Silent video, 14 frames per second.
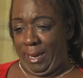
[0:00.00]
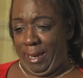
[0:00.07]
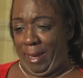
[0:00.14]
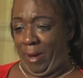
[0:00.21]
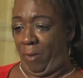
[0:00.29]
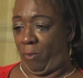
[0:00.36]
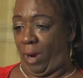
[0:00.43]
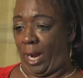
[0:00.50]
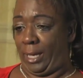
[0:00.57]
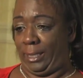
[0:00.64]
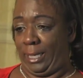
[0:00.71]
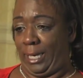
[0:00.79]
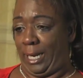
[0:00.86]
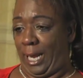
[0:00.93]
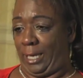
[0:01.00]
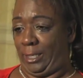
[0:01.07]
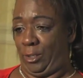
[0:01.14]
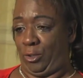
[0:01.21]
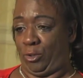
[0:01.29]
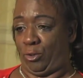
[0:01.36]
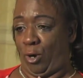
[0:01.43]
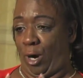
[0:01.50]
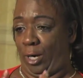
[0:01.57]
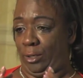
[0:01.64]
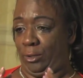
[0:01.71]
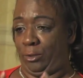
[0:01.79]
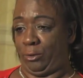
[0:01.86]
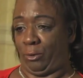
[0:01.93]
And right then, I just
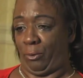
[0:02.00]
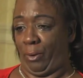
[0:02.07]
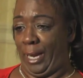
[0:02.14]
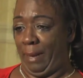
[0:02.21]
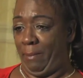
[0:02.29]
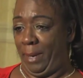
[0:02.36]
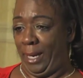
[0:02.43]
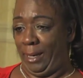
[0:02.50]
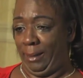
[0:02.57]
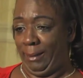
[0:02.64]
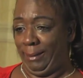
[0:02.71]
started screaming.